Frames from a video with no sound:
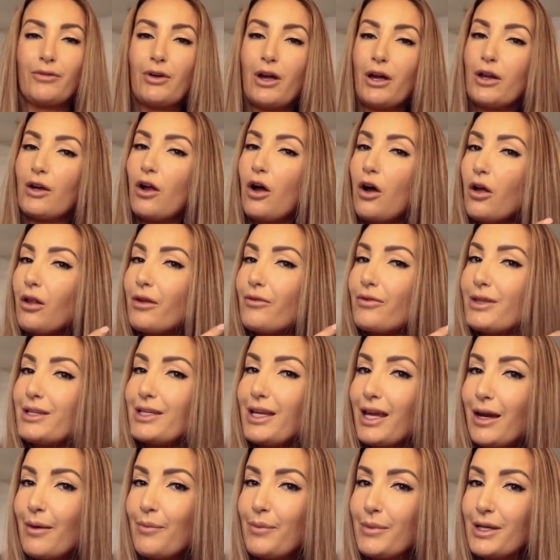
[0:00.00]
I've gotten all of the
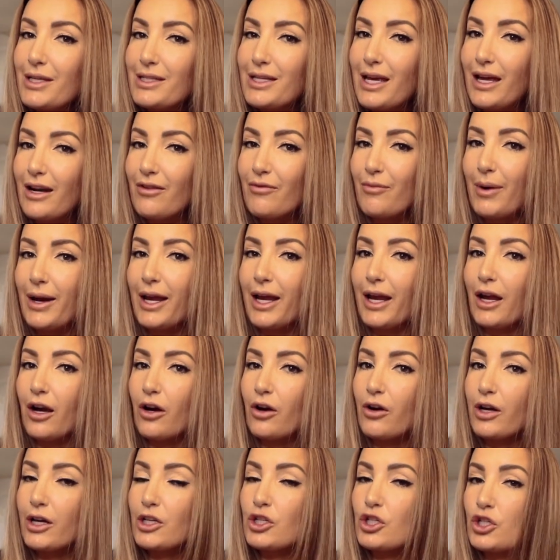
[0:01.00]
dampness out of my
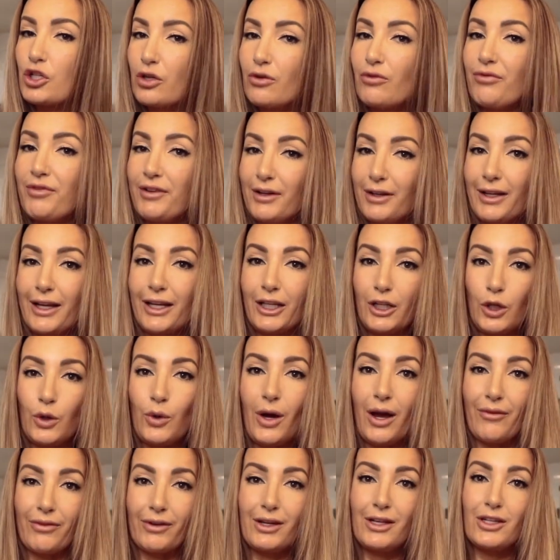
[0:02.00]
hair. It should feel like you
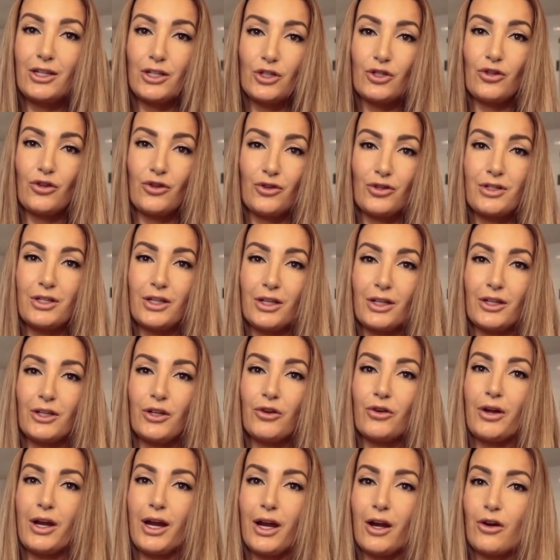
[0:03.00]
have conditioner still in
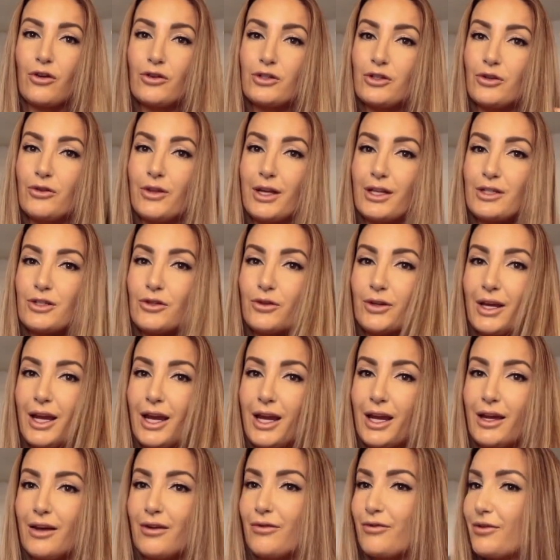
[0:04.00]
your hair, so that's
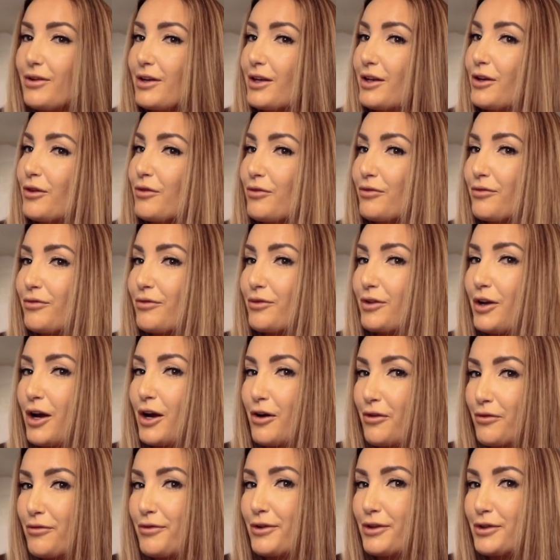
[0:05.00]
okay if your
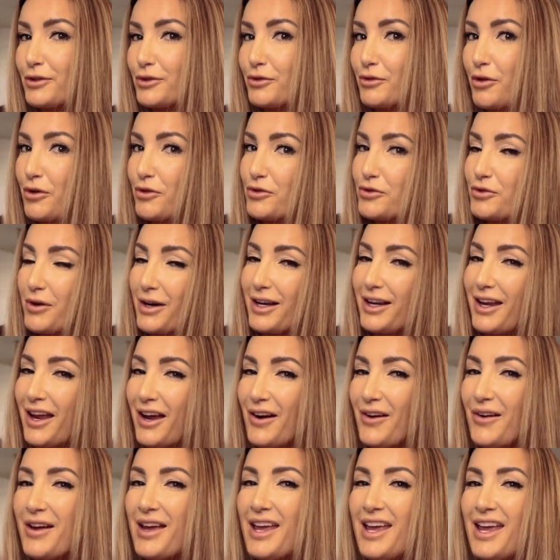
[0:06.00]
hair feels gross right
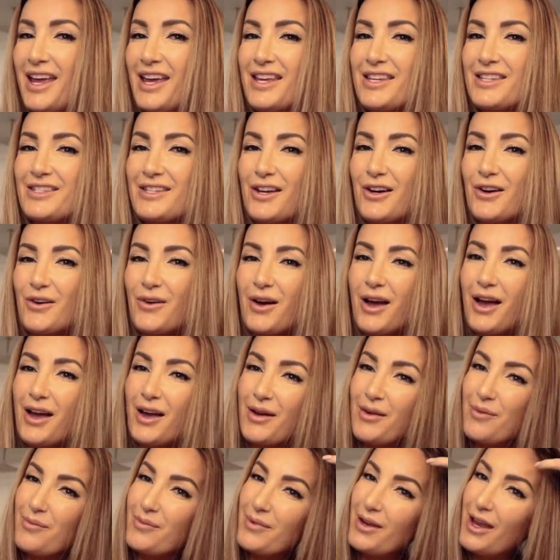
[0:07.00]
now. So
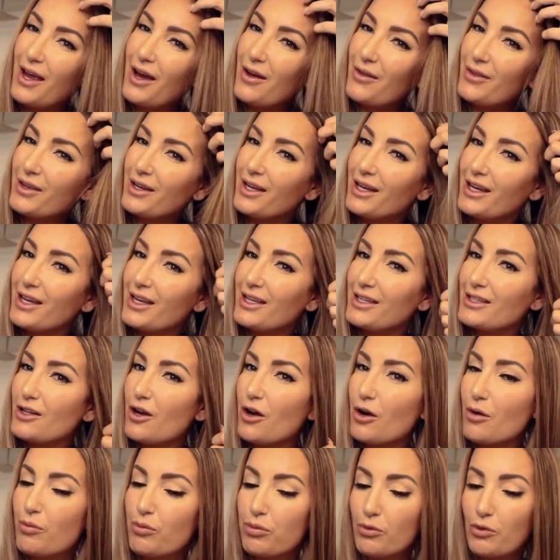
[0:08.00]
um, now that it is
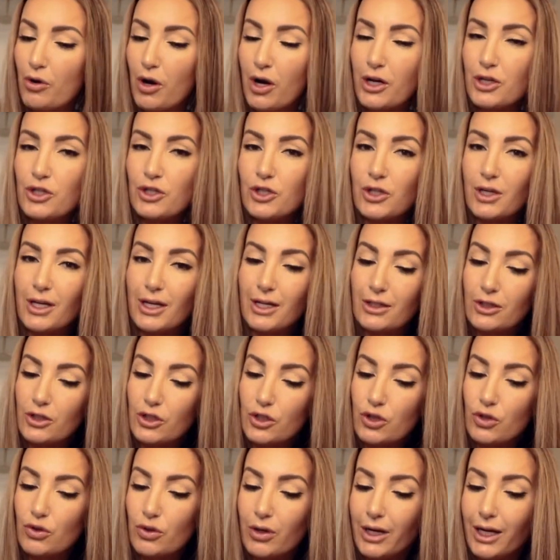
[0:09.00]
all brushed and
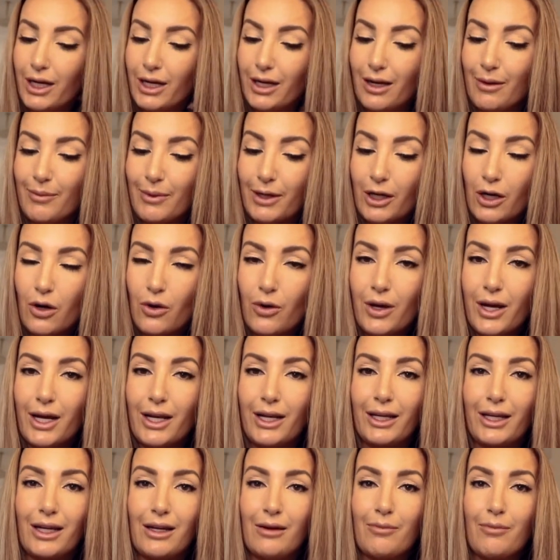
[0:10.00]
straight, I'm gonna go
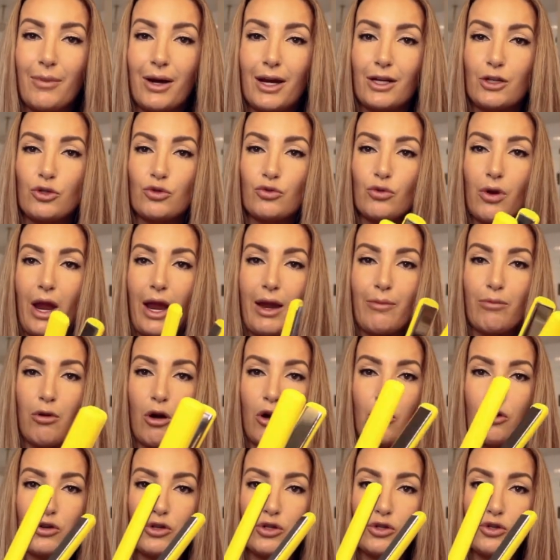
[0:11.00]
ahead and get my
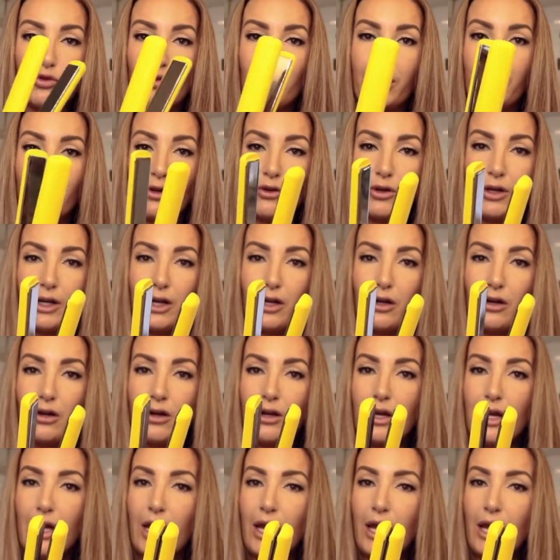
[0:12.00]
Drybar straightener here,